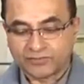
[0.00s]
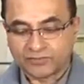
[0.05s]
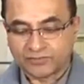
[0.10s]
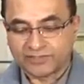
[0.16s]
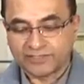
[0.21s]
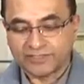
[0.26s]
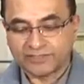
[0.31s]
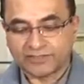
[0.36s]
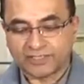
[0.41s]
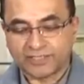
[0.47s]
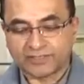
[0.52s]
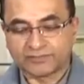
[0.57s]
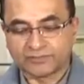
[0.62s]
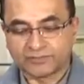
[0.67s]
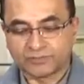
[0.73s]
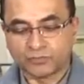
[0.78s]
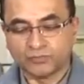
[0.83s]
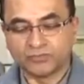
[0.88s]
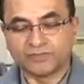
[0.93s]
So these
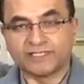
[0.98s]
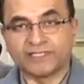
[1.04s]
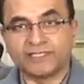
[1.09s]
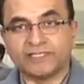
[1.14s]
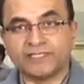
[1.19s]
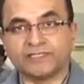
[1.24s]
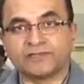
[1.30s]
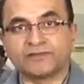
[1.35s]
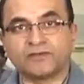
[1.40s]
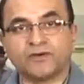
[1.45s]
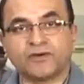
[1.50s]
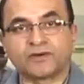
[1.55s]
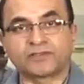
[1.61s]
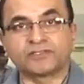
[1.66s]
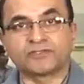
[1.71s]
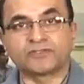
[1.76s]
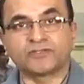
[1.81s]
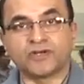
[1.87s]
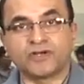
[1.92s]
are the two teeth
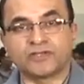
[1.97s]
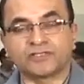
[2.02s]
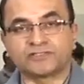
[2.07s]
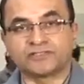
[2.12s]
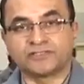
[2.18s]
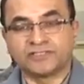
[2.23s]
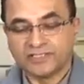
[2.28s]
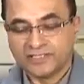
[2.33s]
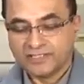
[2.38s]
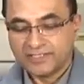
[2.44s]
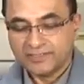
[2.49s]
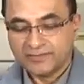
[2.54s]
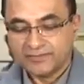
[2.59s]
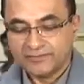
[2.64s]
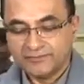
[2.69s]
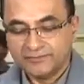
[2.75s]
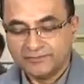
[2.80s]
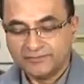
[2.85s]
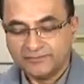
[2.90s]
or the jaws
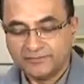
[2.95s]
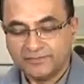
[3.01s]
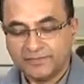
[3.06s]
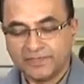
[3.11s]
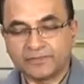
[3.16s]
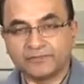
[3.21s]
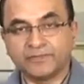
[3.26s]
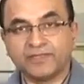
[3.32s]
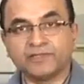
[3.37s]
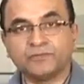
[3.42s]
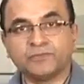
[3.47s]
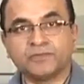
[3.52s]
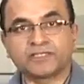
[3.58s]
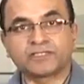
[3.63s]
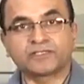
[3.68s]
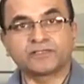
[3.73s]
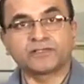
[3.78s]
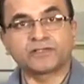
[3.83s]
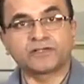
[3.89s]
between
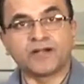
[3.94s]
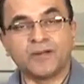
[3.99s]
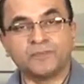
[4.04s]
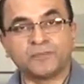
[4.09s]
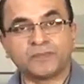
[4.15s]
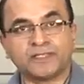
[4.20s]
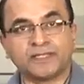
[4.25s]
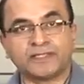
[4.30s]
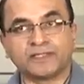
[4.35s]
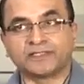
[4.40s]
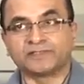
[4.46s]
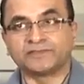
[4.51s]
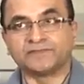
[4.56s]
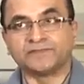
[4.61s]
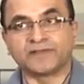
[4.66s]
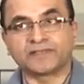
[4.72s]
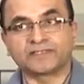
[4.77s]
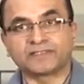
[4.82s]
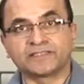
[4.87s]
which the component
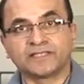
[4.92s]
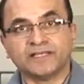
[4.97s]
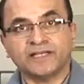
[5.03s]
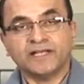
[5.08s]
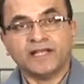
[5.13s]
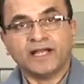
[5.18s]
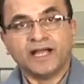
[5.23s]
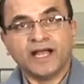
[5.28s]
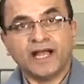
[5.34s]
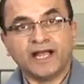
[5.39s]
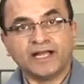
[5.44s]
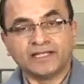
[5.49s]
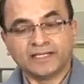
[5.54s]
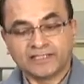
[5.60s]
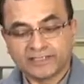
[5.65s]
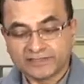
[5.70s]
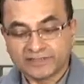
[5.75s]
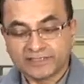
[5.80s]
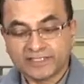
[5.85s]
is fixed,
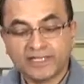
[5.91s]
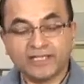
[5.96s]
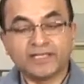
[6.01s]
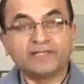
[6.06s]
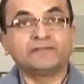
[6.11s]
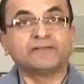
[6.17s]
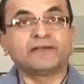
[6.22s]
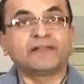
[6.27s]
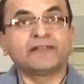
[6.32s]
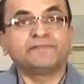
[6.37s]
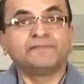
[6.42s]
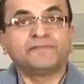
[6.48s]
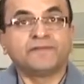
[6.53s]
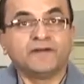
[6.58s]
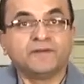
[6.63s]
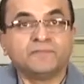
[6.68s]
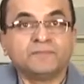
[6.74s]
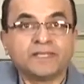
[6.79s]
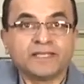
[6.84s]
and it is held very
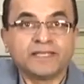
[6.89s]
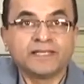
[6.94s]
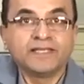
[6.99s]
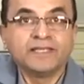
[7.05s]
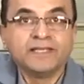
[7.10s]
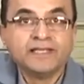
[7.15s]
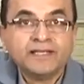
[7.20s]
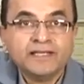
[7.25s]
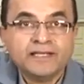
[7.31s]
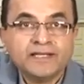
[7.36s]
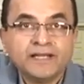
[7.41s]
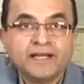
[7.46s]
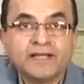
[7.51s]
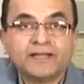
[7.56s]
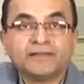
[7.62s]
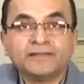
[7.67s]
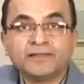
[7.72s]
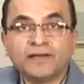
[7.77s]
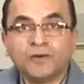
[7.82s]
firmly,
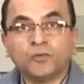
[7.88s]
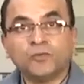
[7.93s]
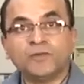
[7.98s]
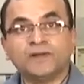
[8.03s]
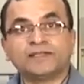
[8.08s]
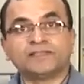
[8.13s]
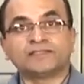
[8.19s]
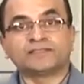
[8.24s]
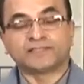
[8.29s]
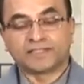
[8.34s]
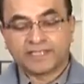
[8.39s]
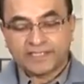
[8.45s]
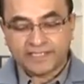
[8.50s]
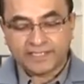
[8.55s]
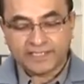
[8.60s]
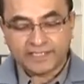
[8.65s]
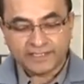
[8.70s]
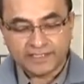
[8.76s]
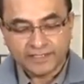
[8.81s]
and now it is
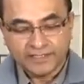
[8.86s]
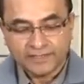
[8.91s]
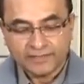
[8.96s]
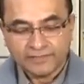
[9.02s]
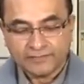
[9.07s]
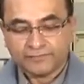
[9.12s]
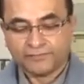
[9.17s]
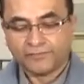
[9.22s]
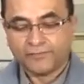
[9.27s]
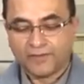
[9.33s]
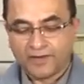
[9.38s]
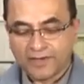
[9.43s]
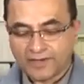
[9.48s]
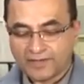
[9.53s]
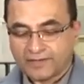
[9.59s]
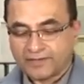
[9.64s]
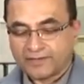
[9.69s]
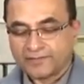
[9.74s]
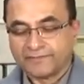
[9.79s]
ready
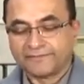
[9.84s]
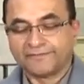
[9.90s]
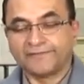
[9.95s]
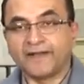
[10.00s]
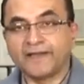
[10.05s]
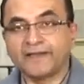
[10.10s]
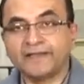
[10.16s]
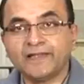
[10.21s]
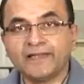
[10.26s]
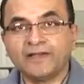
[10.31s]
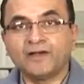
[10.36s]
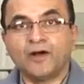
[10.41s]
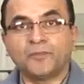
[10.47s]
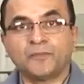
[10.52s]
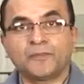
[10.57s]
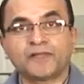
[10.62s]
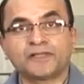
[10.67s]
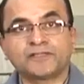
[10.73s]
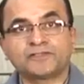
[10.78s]
for the filing
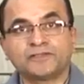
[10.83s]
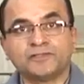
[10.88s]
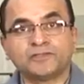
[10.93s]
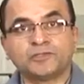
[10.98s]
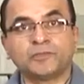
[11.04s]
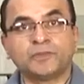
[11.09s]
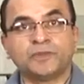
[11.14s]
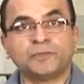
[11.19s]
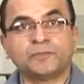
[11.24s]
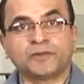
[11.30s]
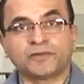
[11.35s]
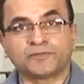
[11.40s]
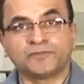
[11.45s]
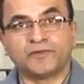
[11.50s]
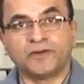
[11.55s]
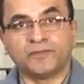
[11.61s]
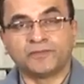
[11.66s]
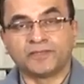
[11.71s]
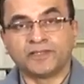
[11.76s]
operation to be
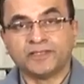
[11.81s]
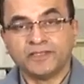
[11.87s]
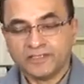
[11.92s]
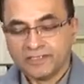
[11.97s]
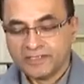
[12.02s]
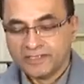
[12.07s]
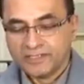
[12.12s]
performed.